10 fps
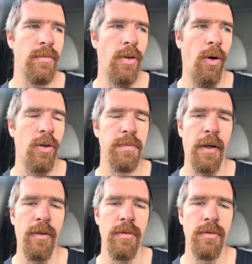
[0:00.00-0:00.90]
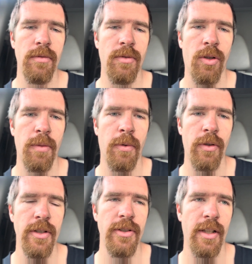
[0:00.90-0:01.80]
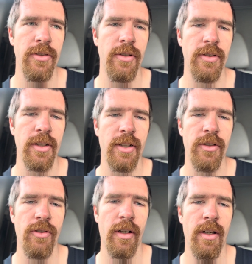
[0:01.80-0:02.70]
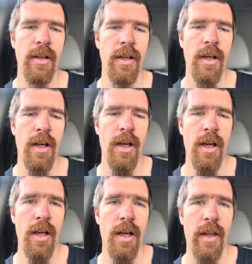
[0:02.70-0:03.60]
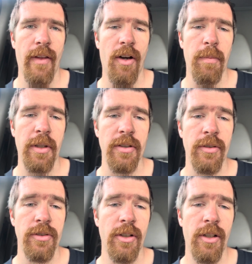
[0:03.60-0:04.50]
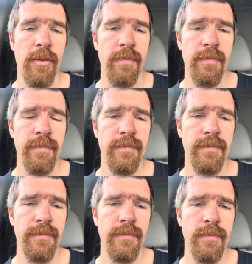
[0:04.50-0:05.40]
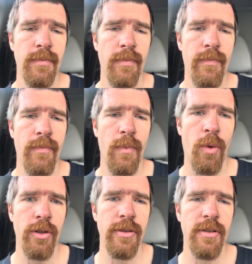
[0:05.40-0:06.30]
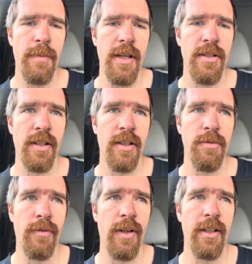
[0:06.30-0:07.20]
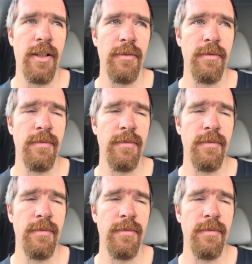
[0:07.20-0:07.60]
aux belt, all the pulleys, tensioners, etc., and that'll be good to go. Watch this space, I guess we'll find out.